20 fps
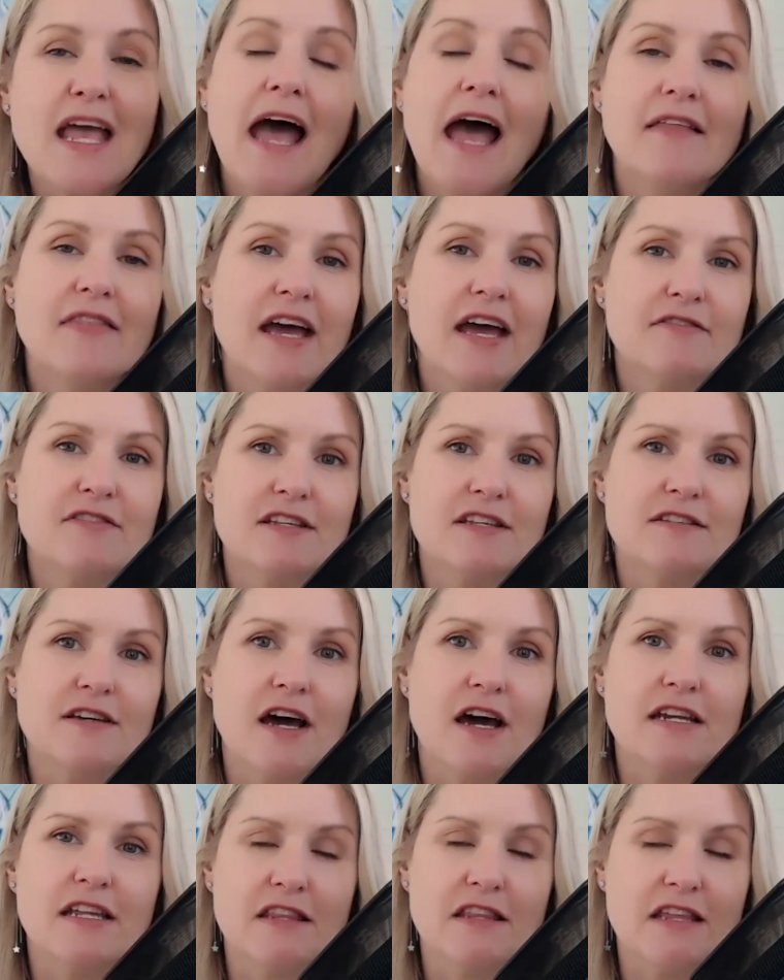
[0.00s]
And they've
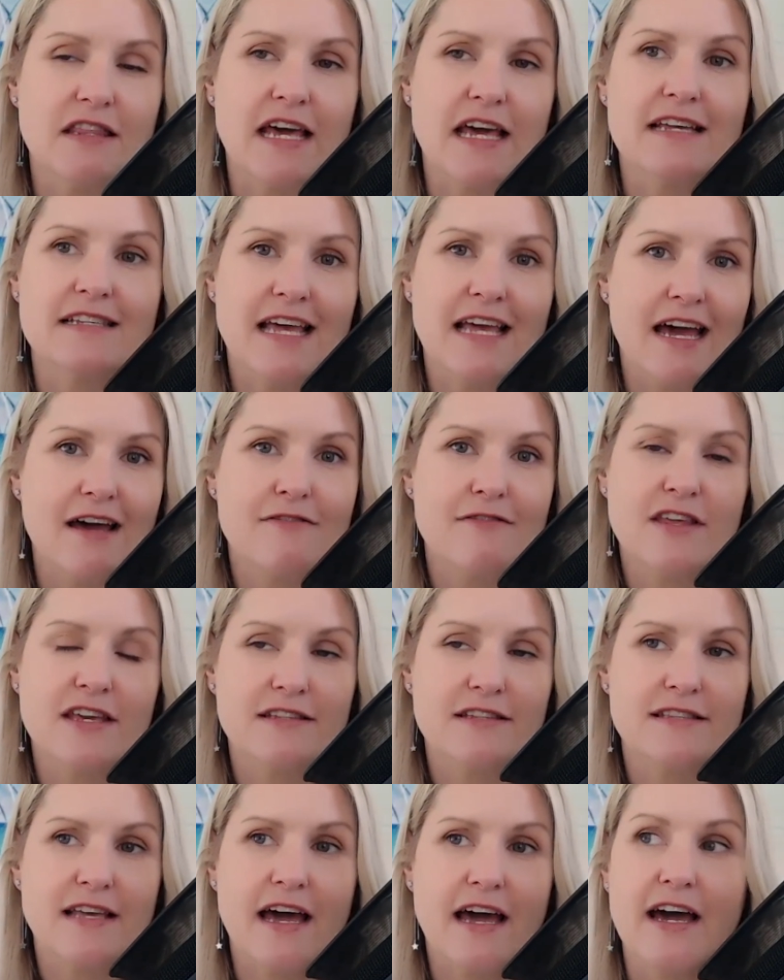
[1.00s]
decided that that's how
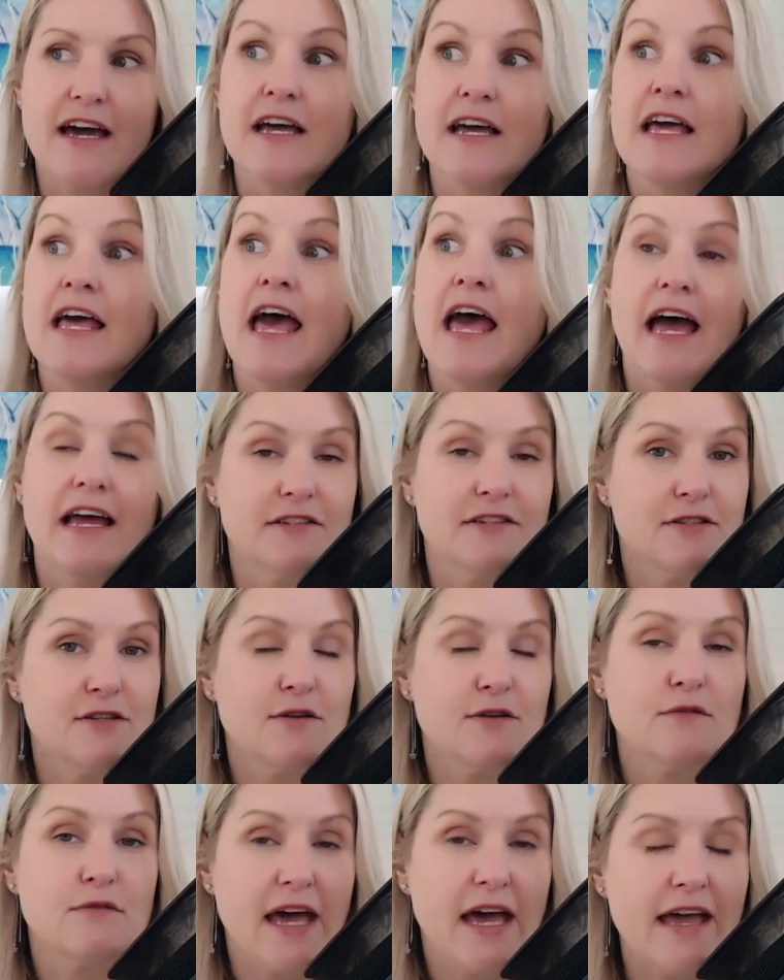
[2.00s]
things are
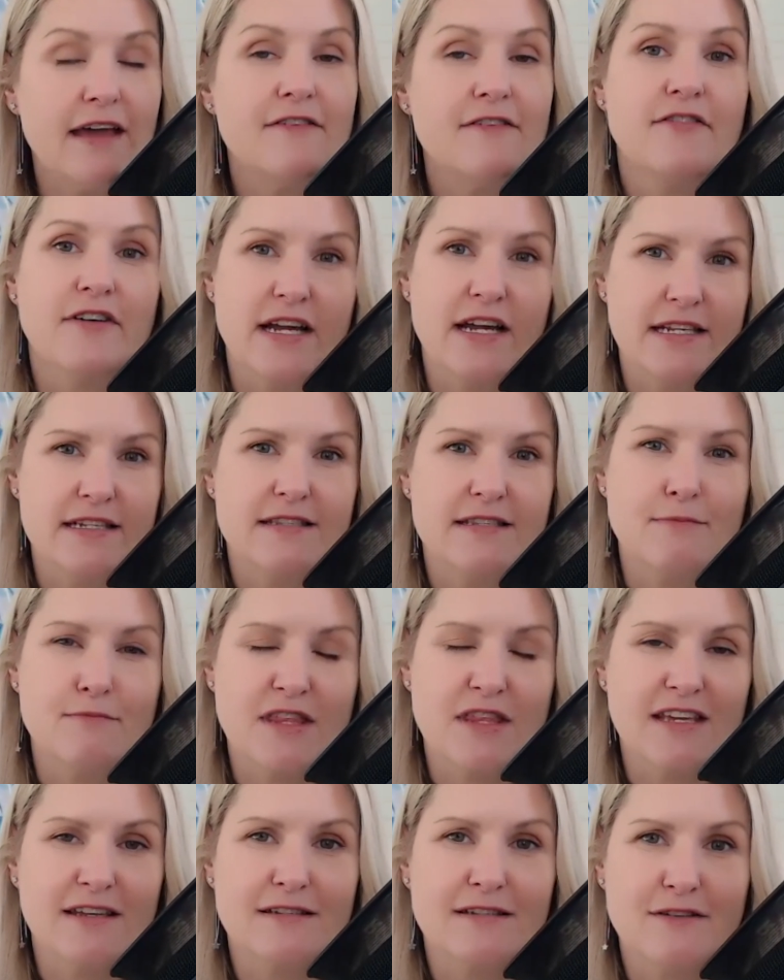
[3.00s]
until they find
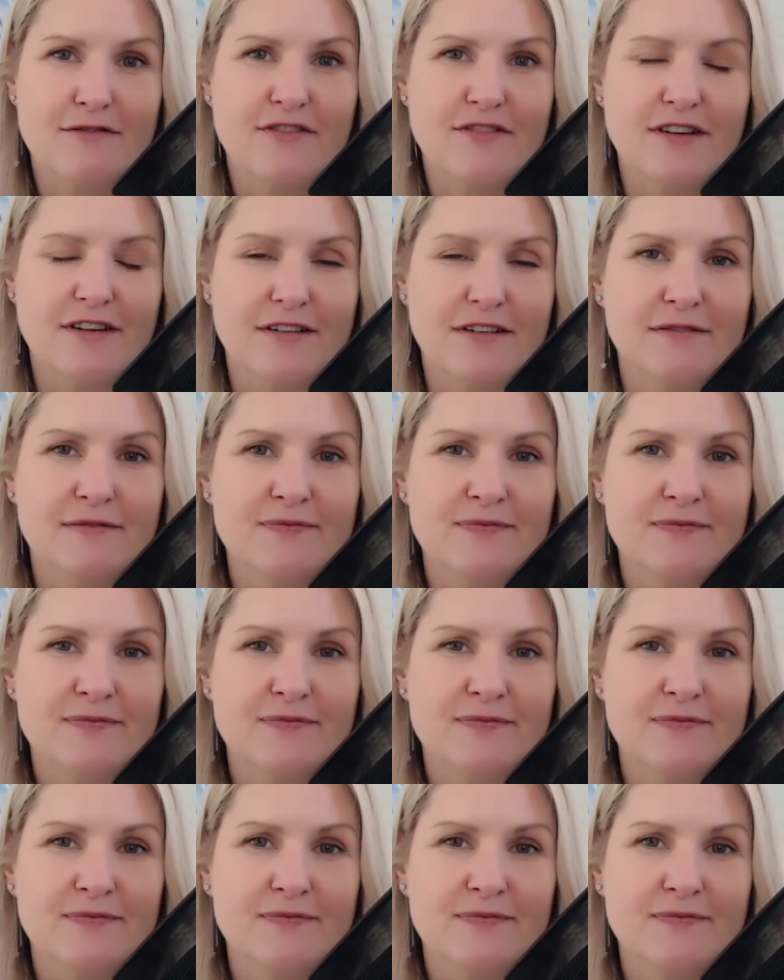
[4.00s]
something different.